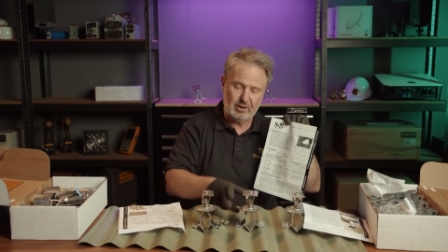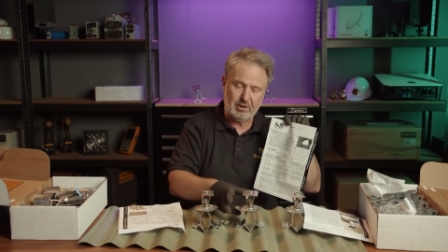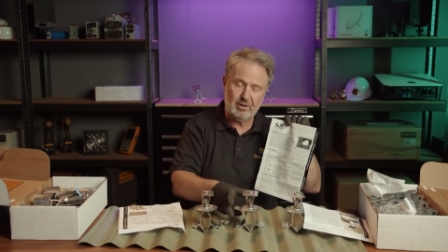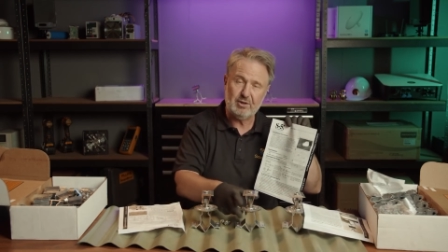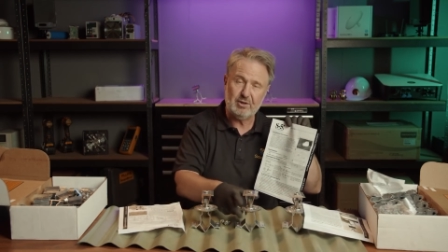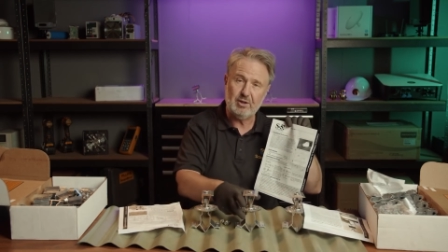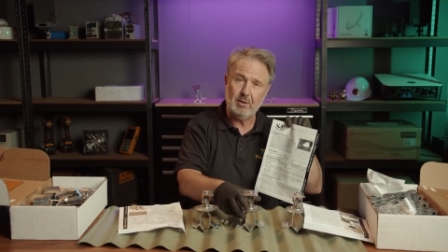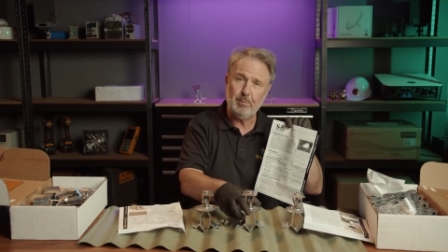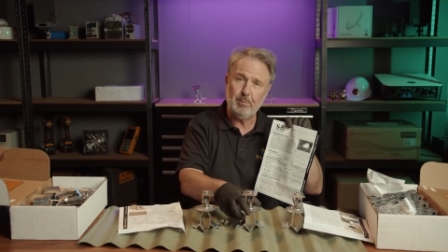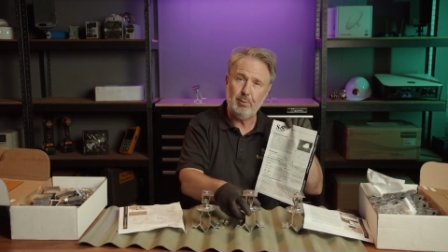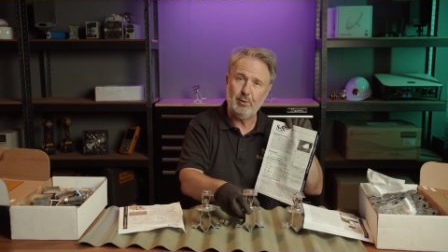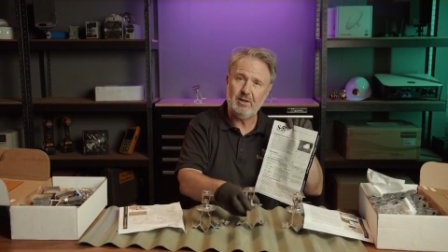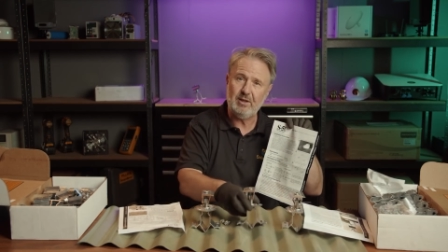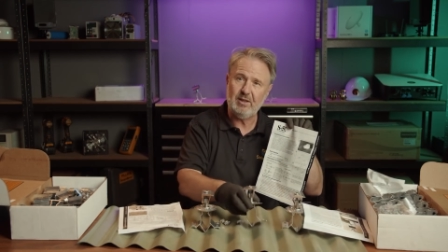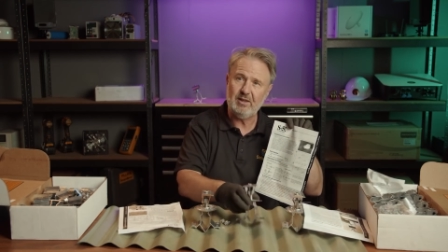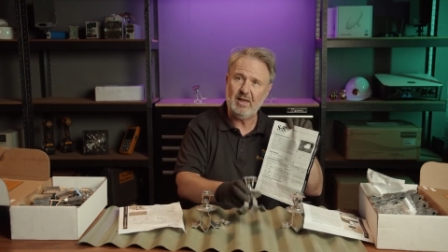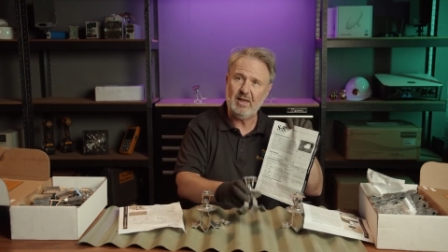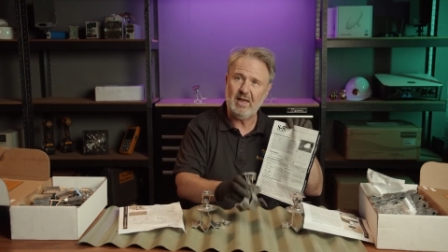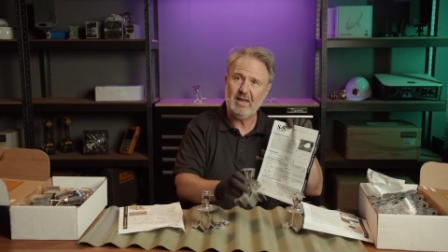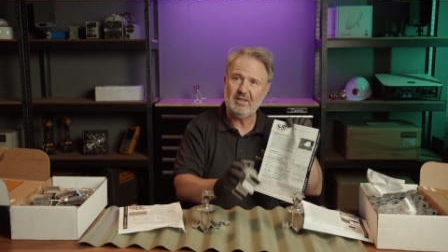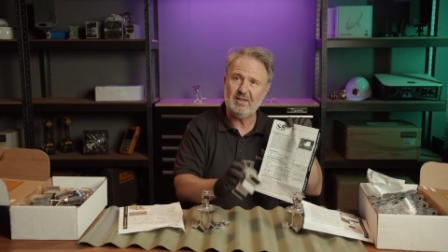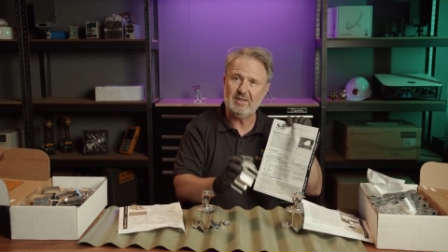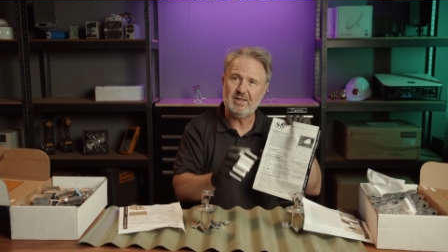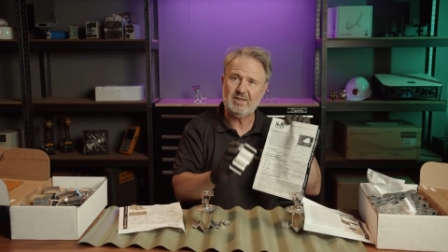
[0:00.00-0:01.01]
because you're putting
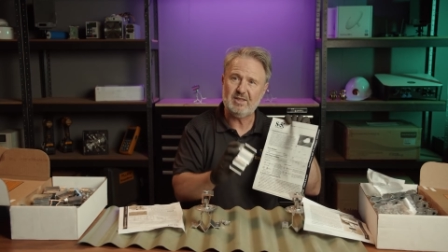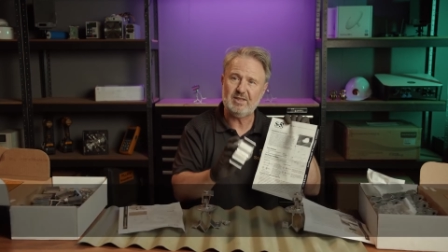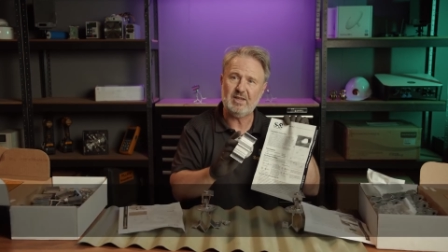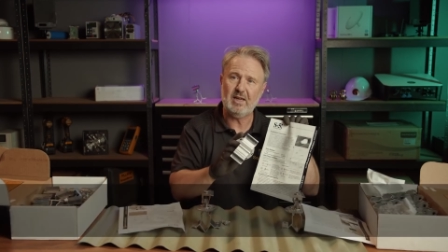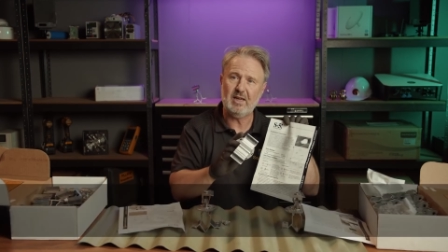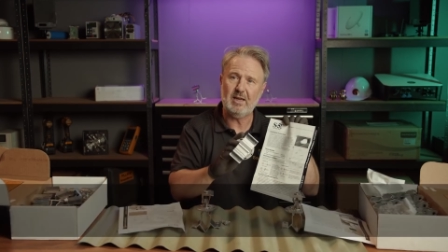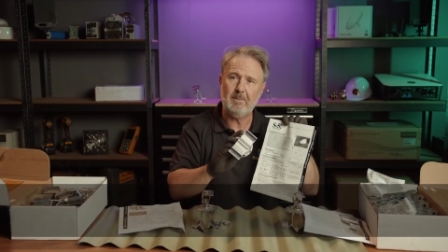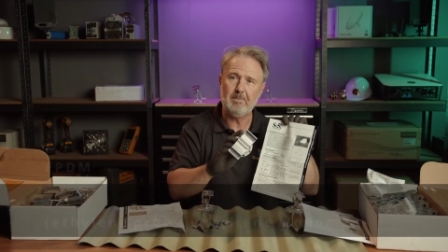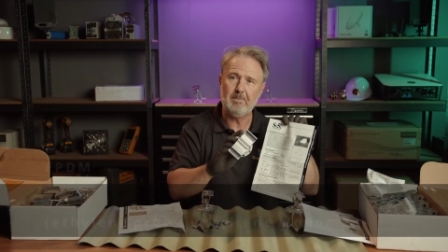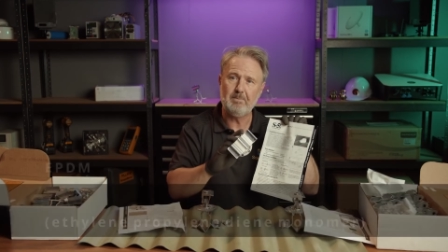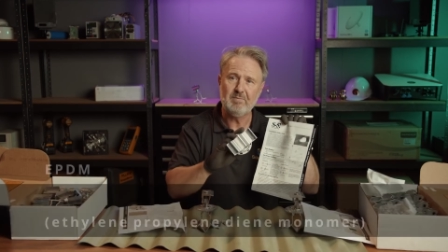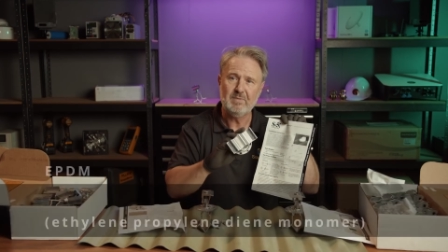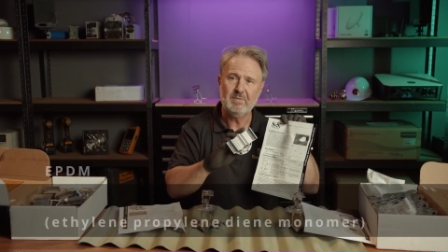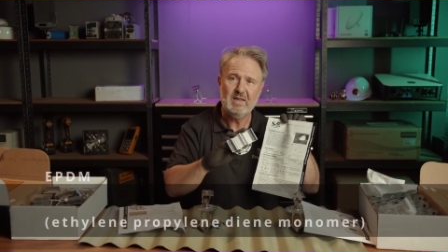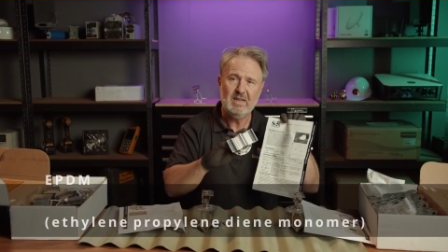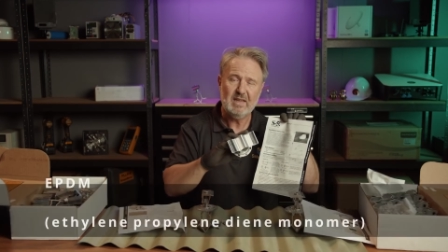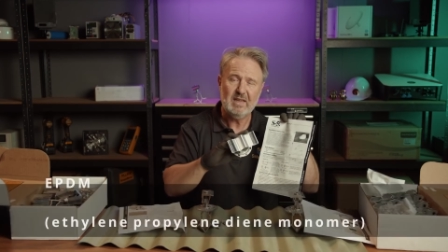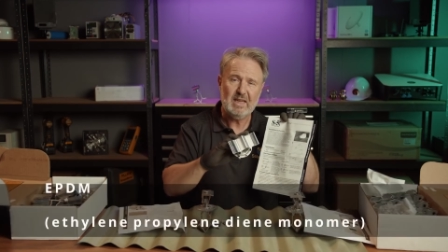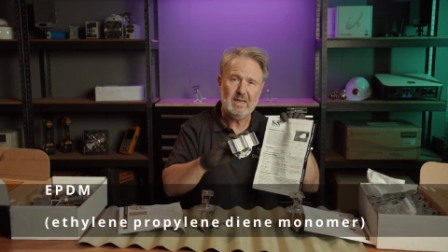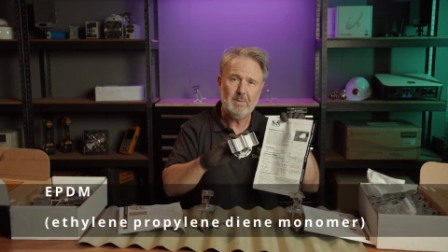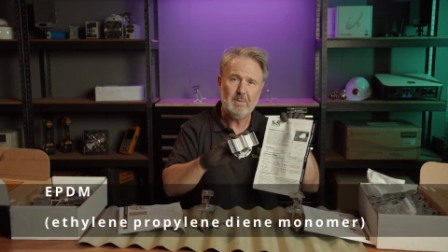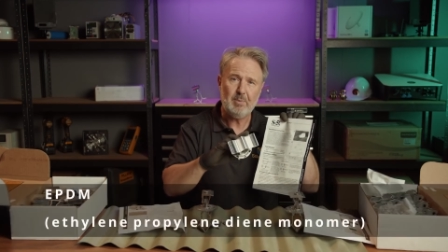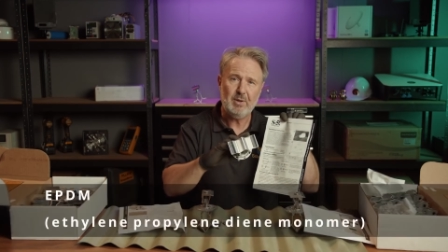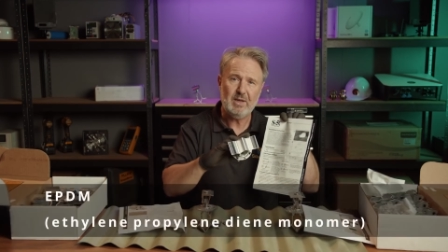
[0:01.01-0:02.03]
this
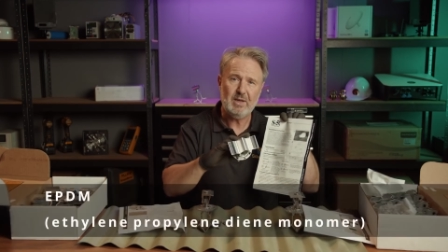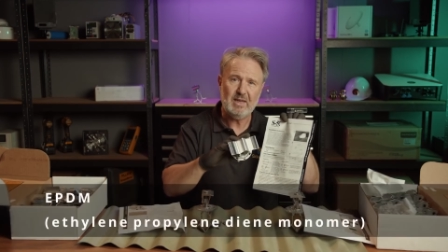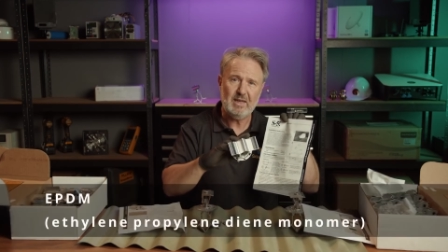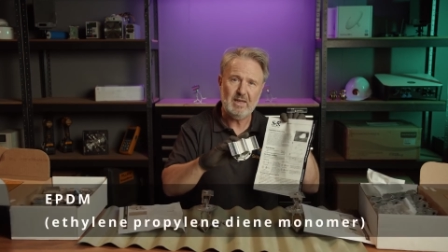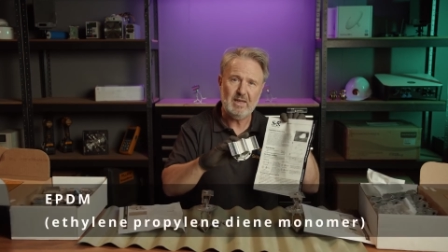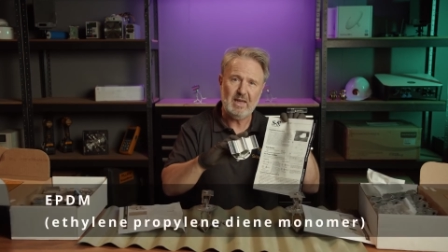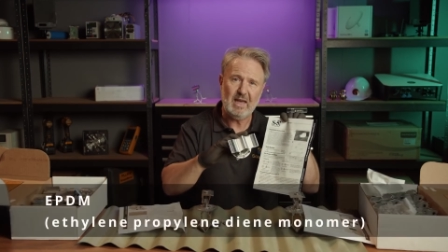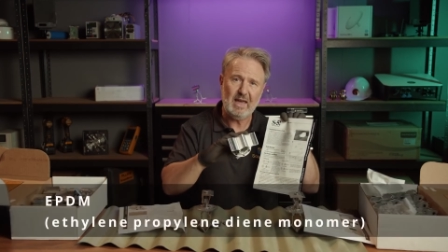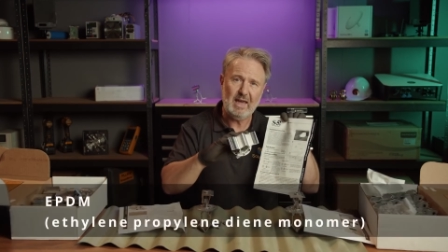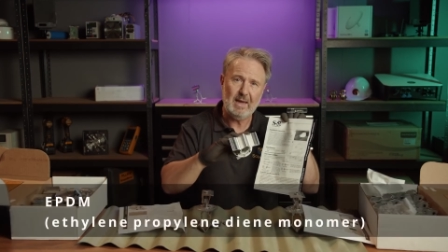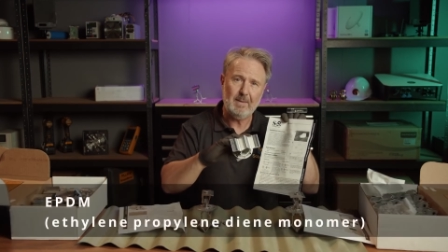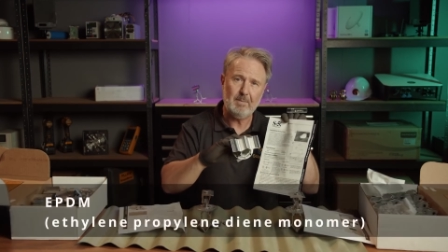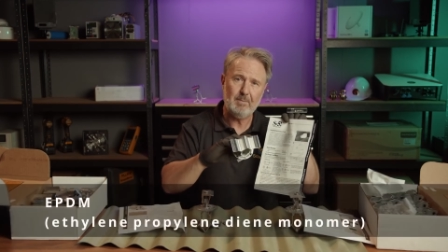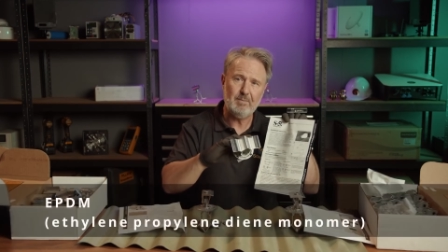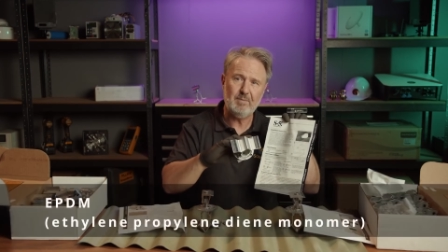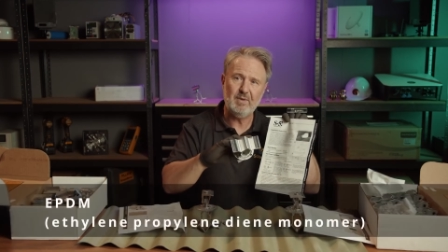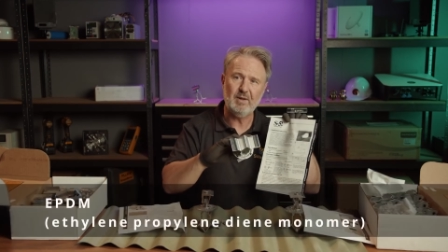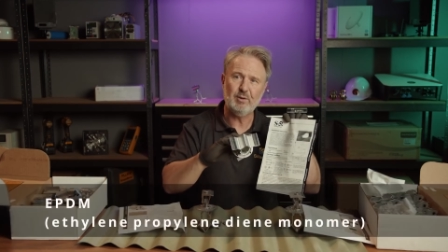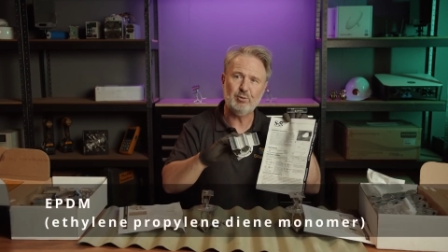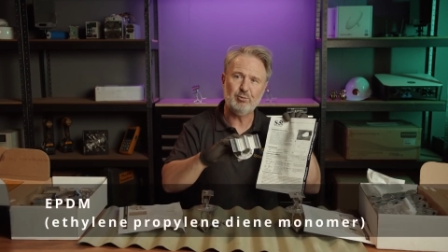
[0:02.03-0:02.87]
EPDM